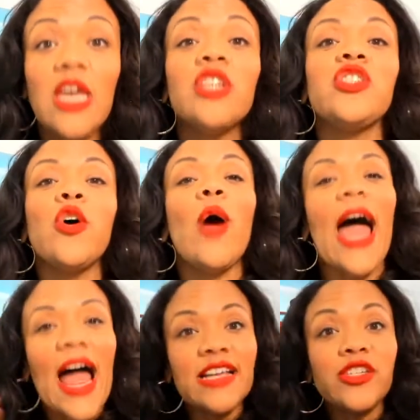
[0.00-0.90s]
So
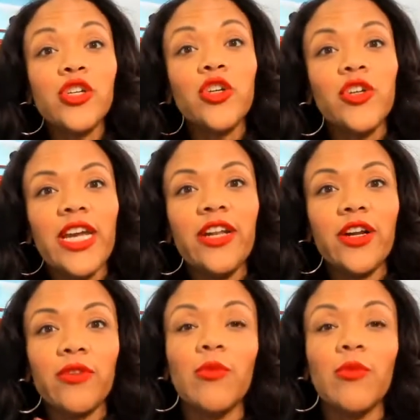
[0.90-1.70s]
as a creator,